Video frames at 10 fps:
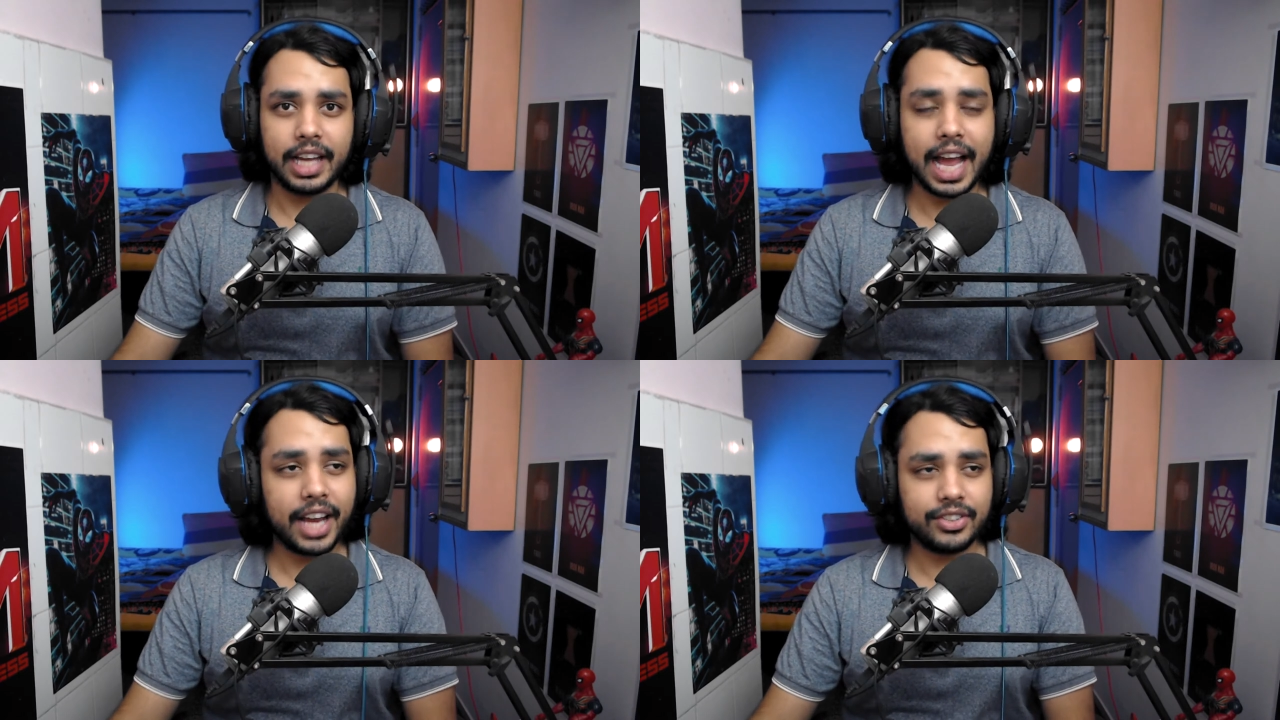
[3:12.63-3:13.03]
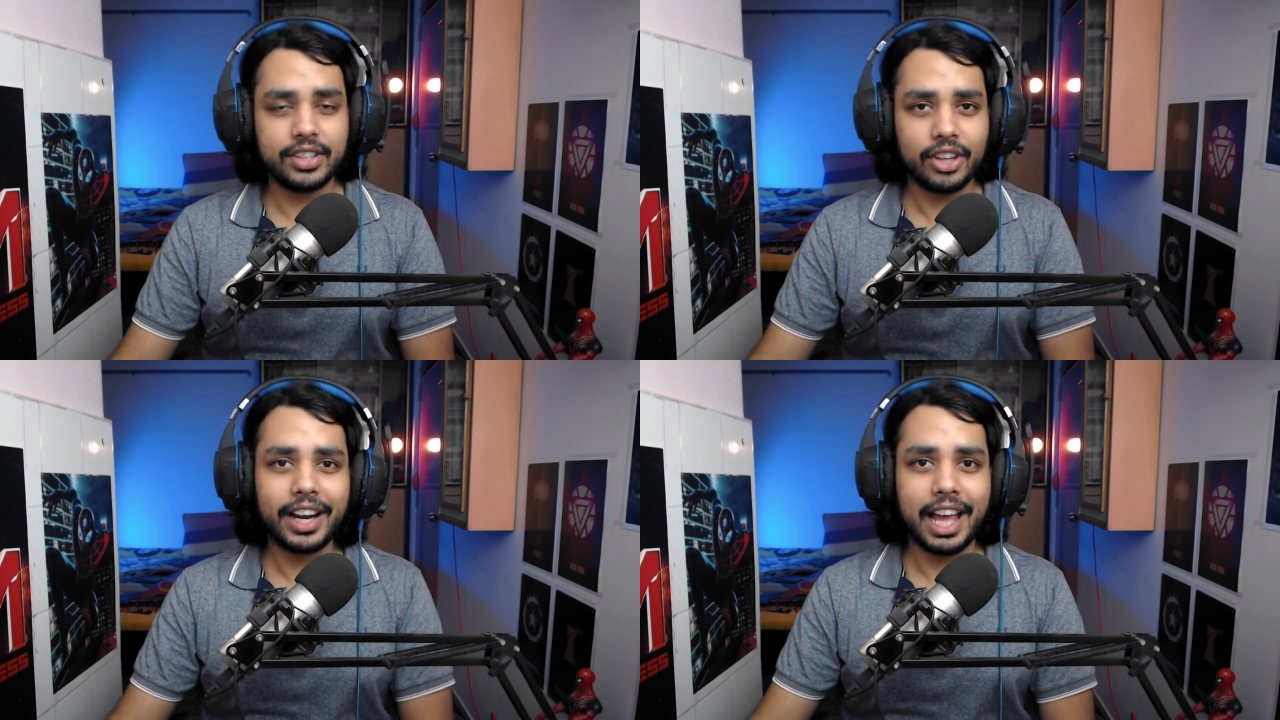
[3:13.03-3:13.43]
i actually
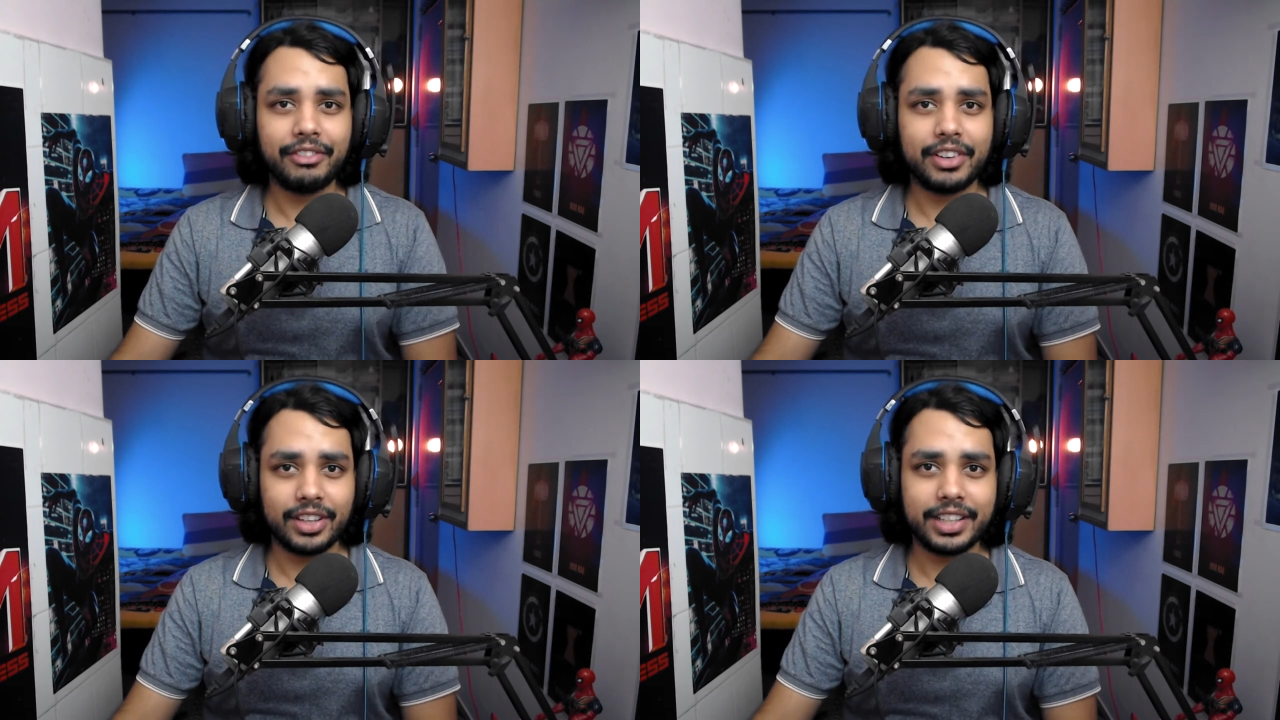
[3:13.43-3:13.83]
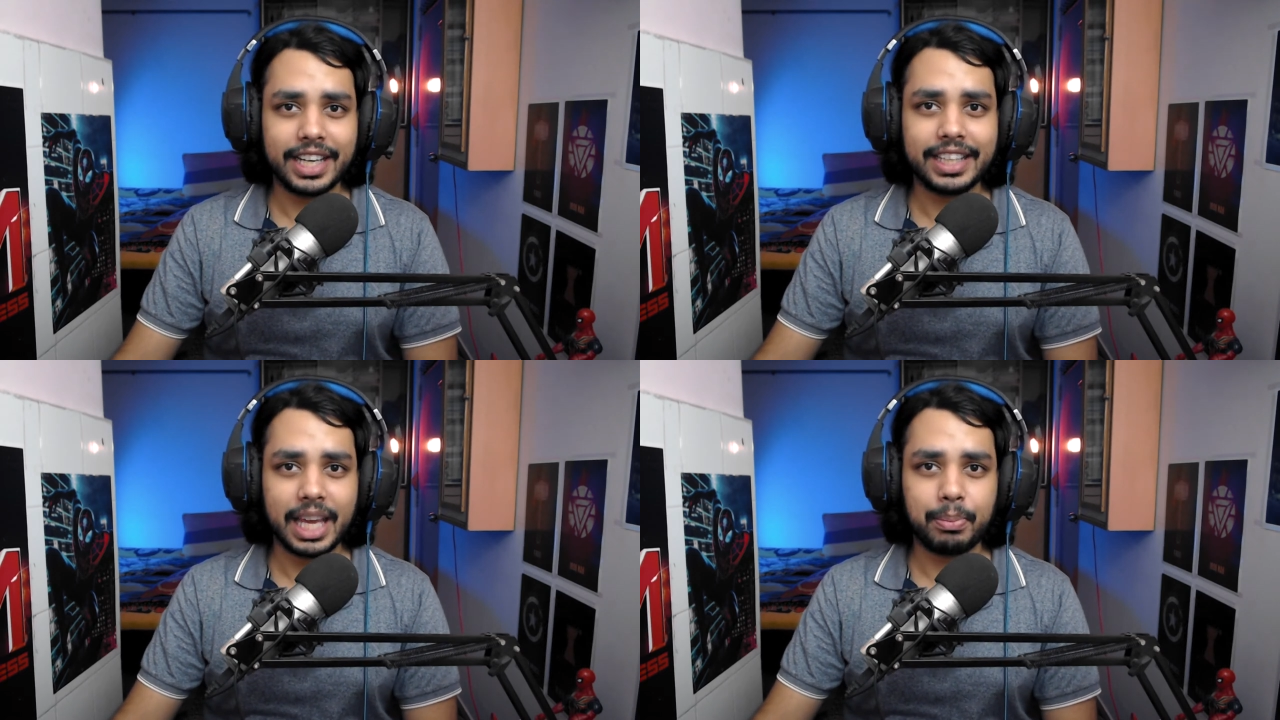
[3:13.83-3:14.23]
thought i have
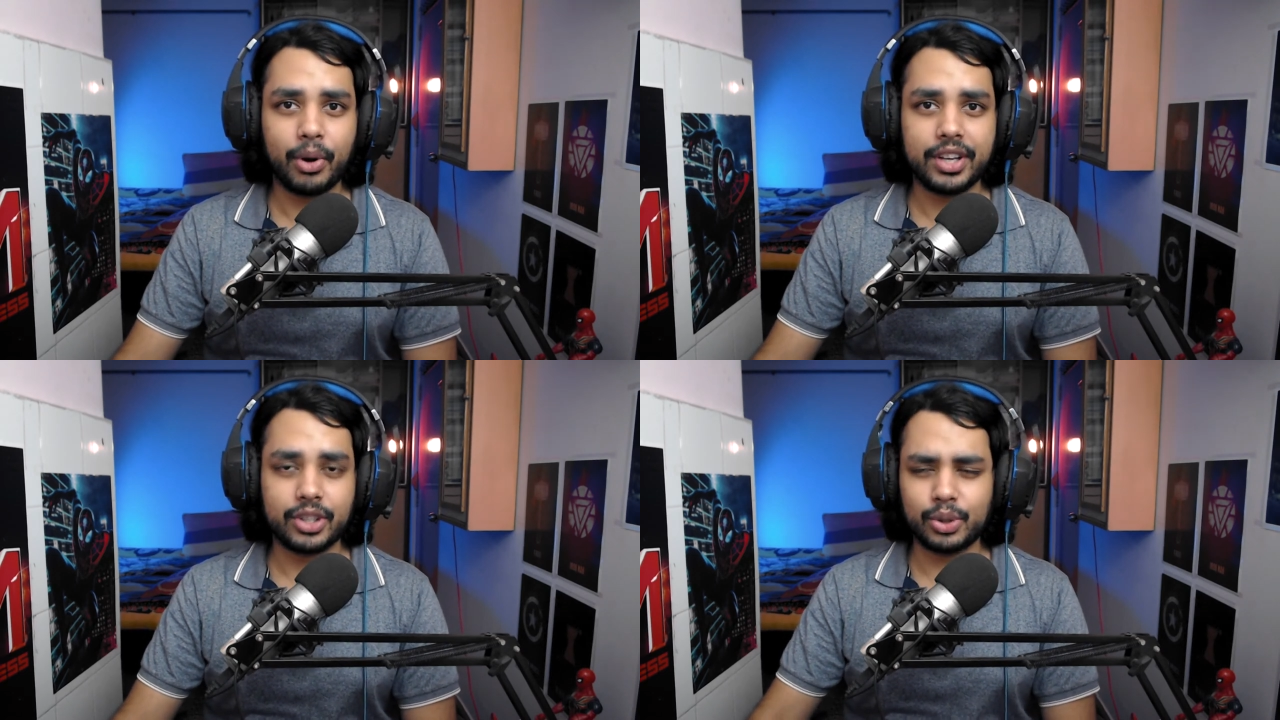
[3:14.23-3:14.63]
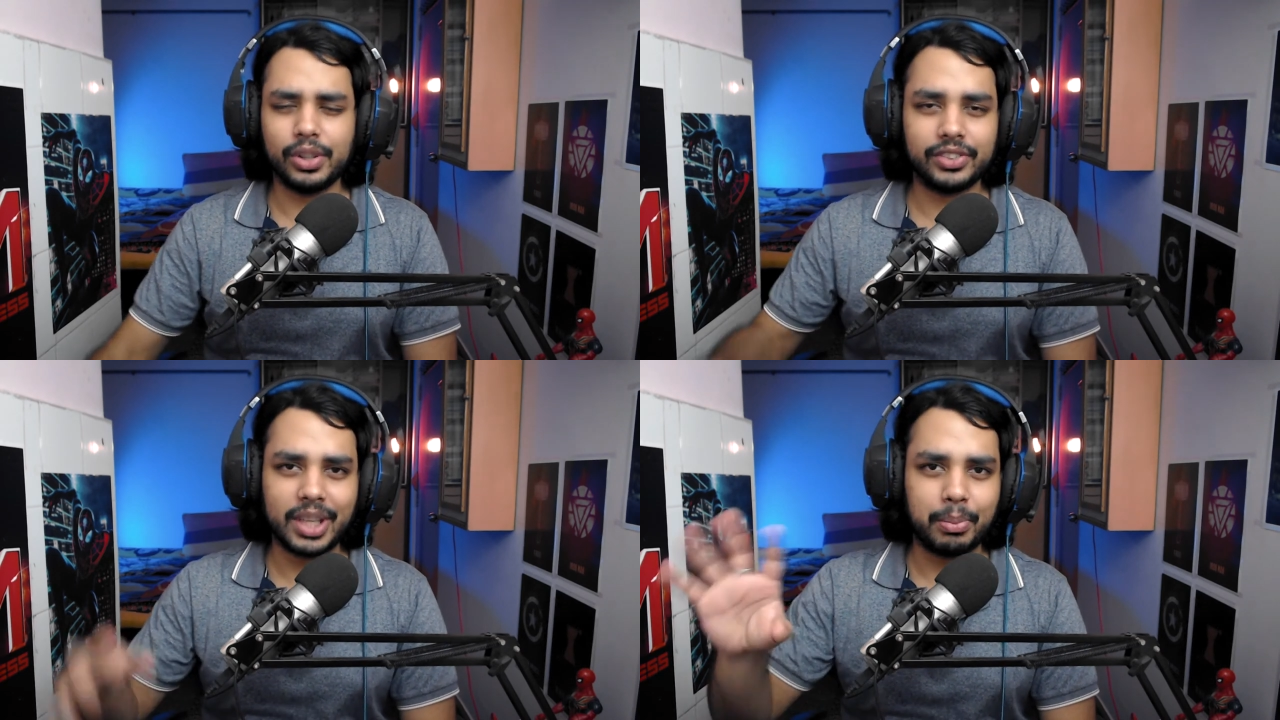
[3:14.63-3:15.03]
13k points or
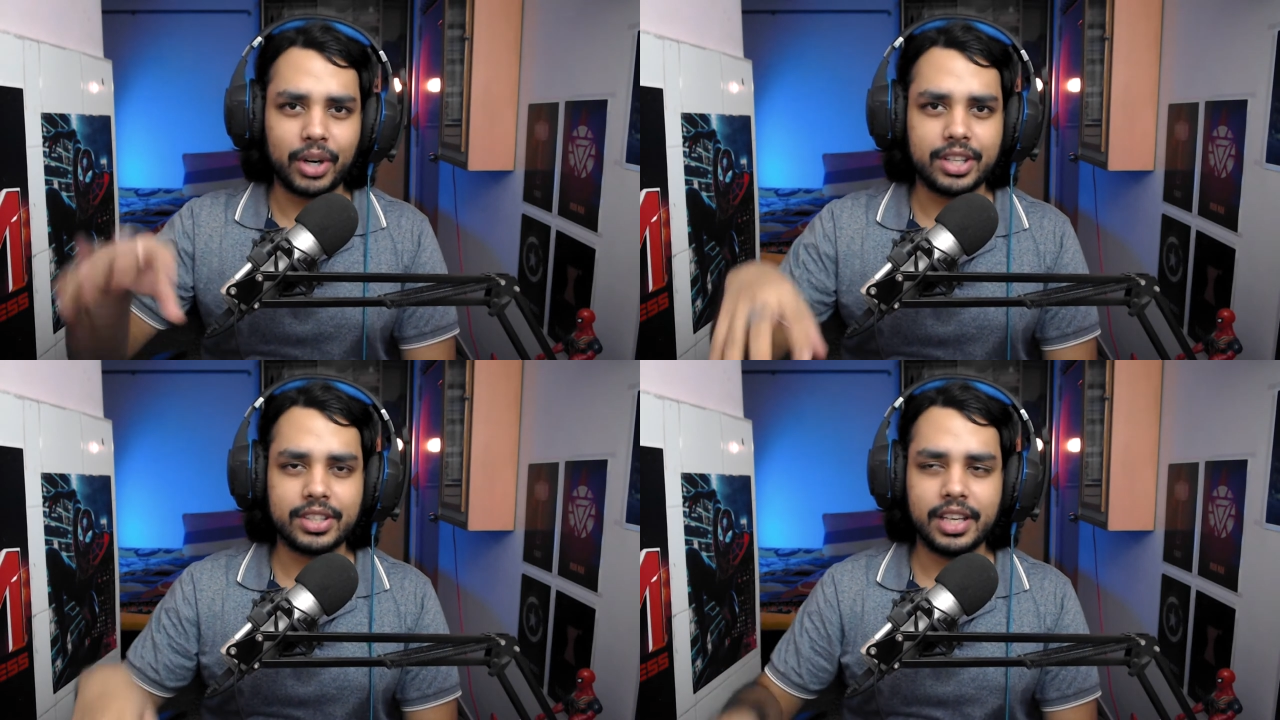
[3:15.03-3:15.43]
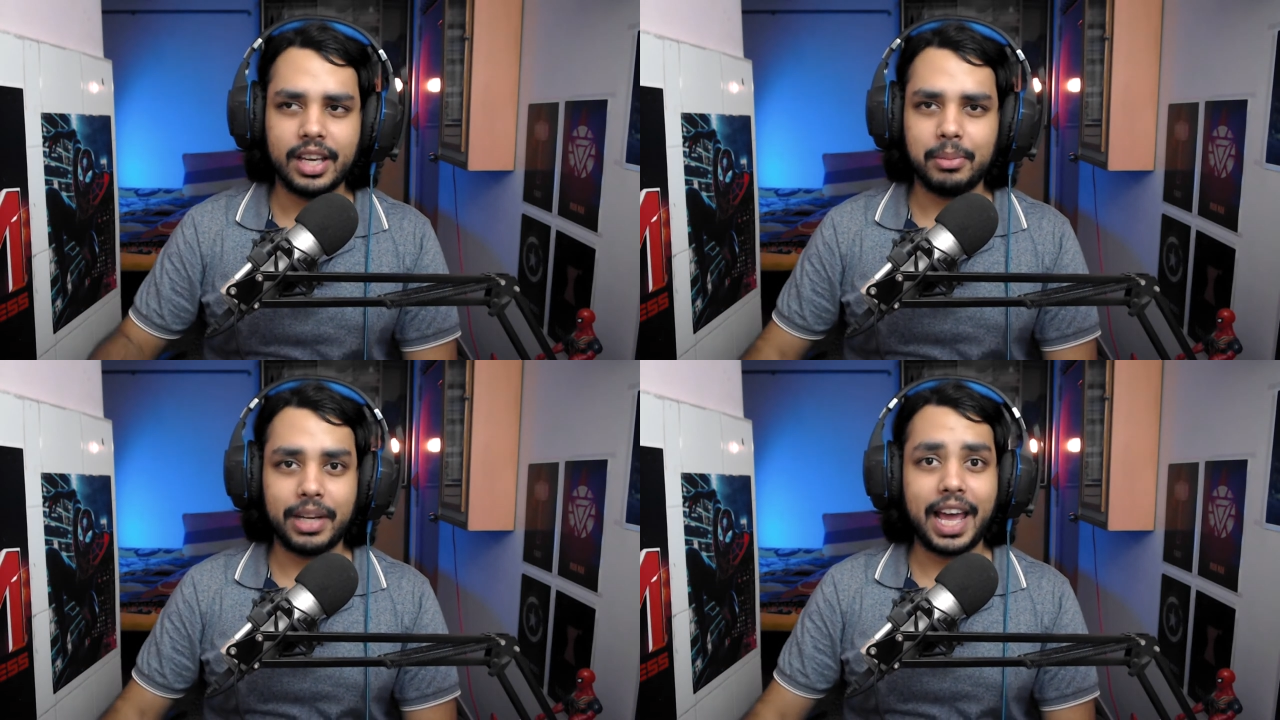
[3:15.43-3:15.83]
12k points
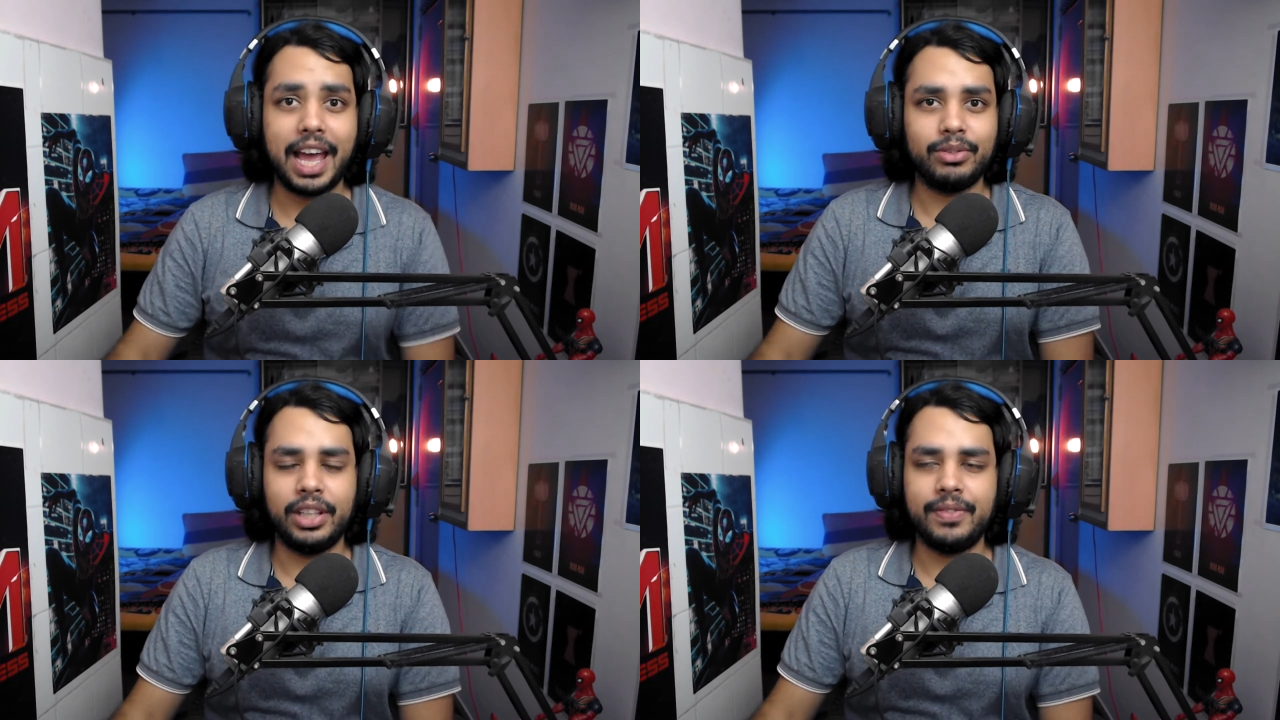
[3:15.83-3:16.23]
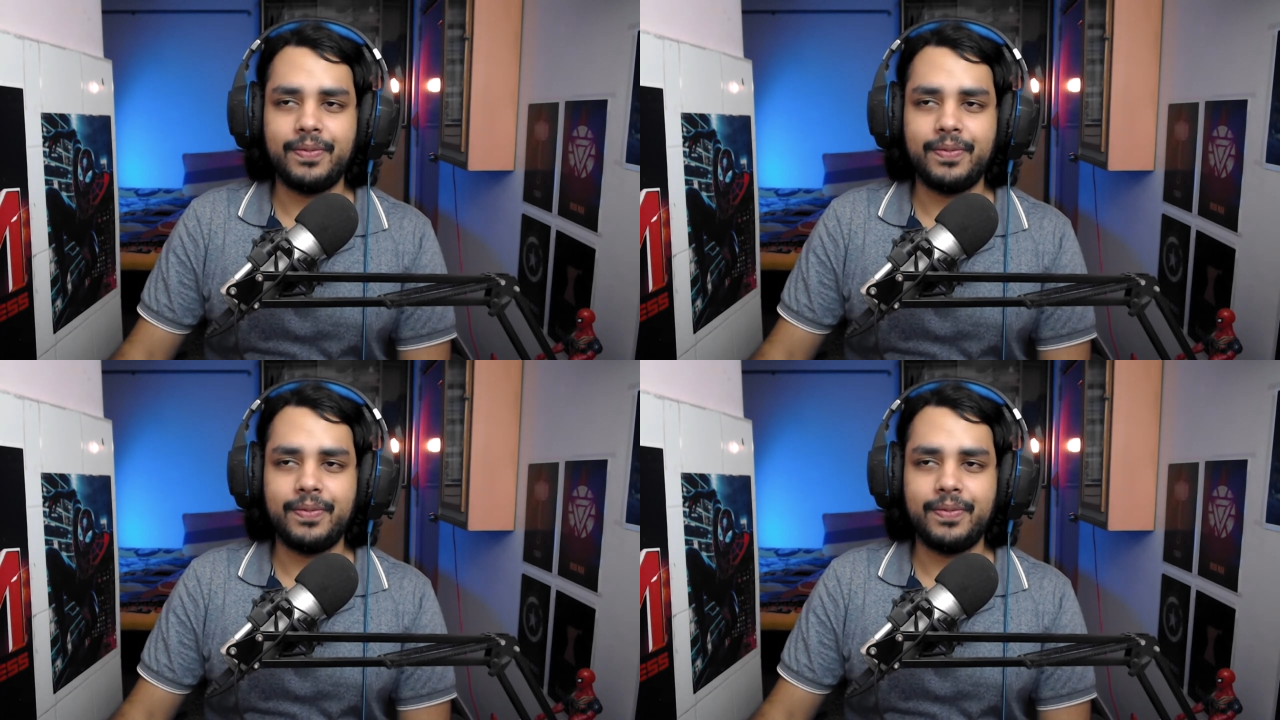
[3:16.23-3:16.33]
but i have only